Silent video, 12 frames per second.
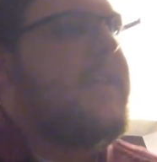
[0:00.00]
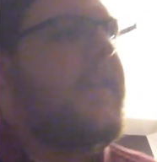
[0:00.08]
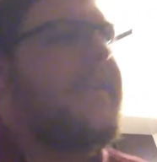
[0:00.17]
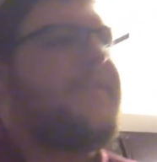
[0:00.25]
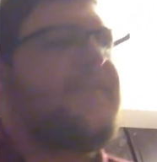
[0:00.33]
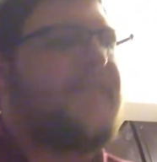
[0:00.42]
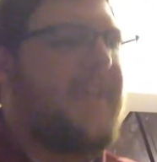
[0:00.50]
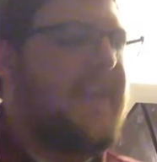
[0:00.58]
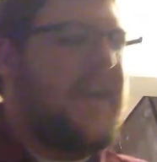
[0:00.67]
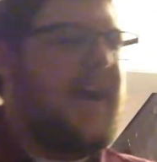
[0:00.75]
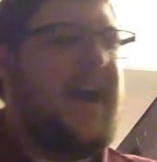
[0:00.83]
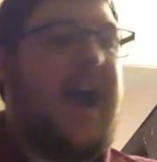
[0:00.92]
let's
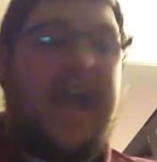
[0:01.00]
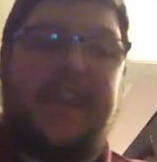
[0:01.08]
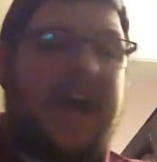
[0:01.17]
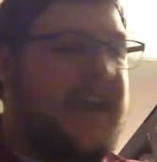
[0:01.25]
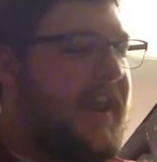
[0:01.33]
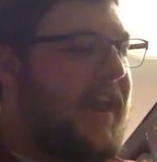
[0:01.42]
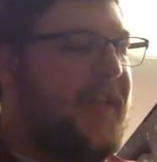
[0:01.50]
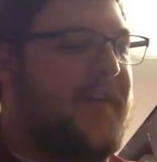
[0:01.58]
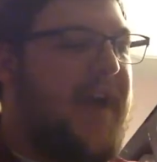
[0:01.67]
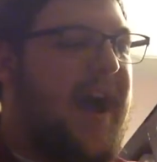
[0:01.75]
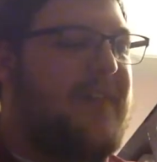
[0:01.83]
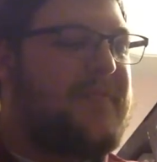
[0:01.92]
see,
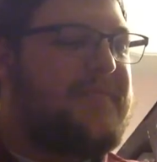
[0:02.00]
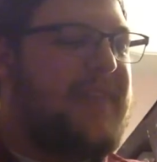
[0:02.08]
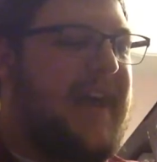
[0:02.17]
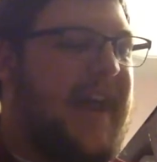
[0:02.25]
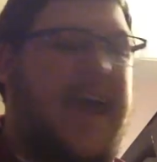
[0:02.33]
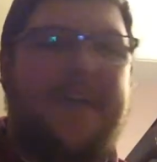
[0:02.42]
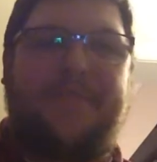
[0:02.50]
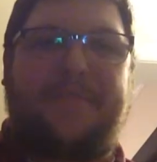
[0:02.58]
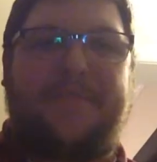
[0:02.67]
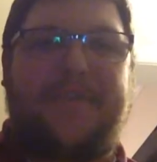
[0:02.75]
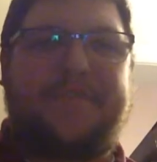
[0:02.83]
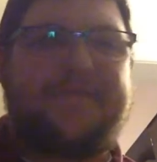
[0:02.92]
another album that I have the
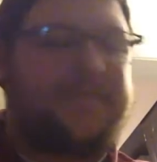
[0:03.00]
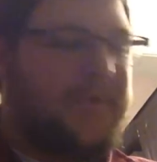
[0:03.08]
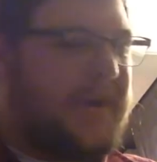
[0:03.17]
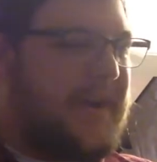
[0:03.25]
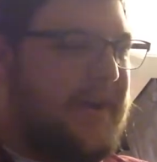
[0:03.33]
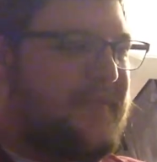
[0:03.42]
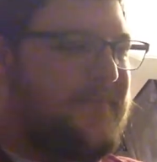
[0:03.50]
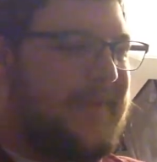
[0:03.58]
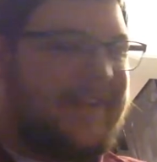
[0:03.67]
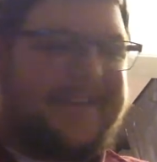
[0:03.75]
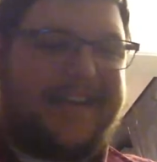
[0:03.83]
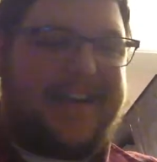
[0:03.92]
first one of,
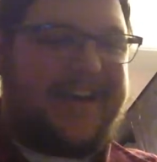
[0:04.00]
but